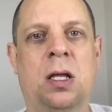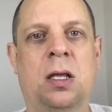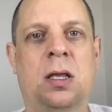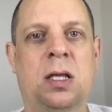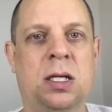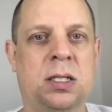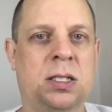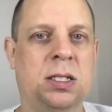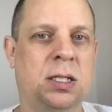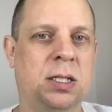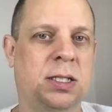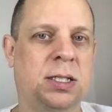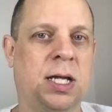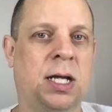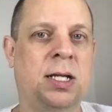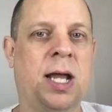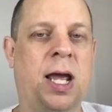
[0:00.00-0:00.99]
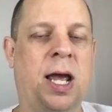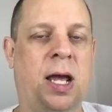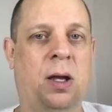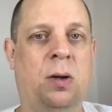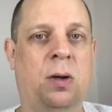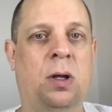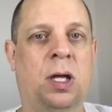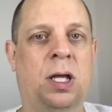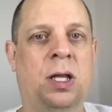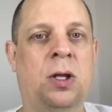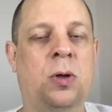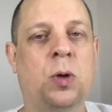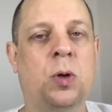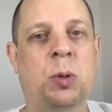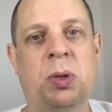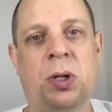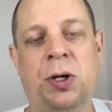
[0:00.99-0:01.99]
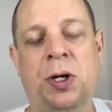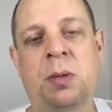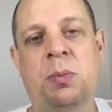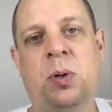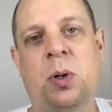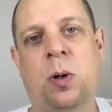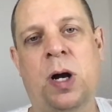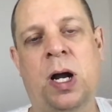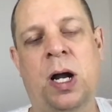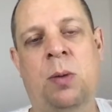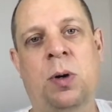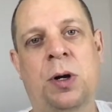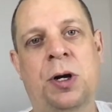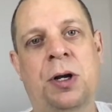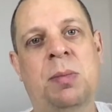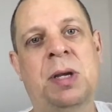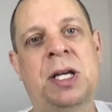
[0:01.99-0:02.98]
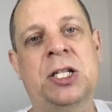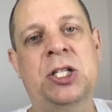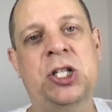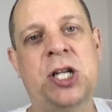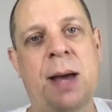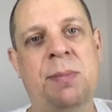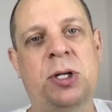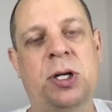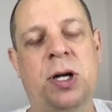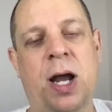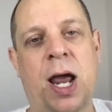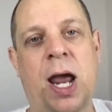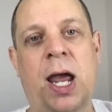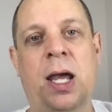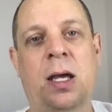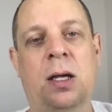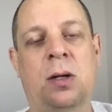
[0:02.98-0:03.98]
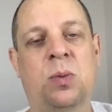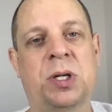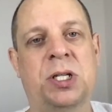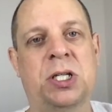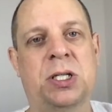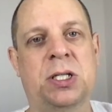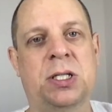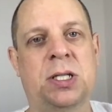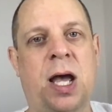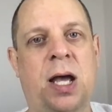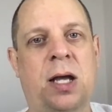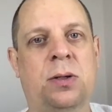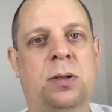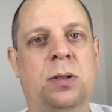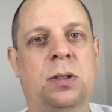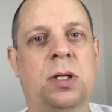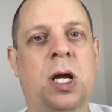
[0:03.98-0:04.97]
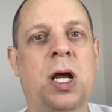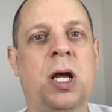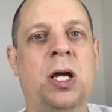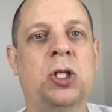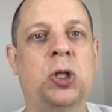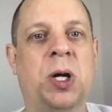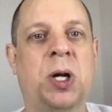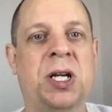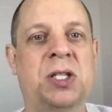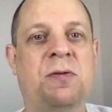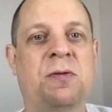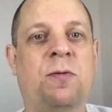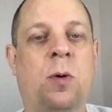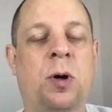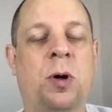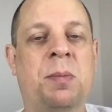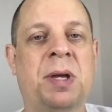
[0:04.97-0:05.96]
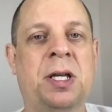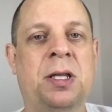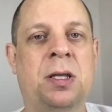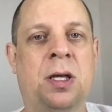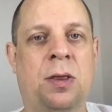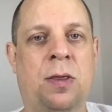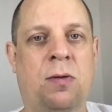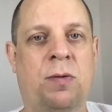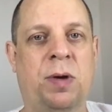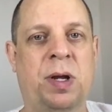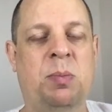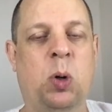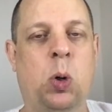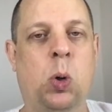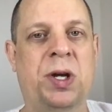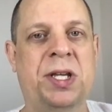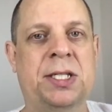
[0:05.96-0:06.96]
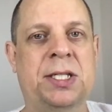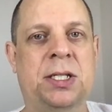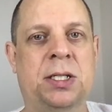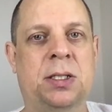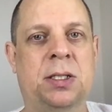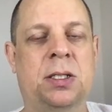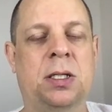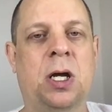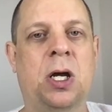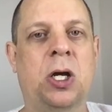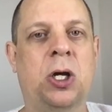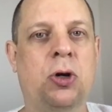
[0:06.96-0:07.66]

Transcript: This Sunday in the group learning program, we're going to be in chapter 8, which is titled Transforming the Three Poisons,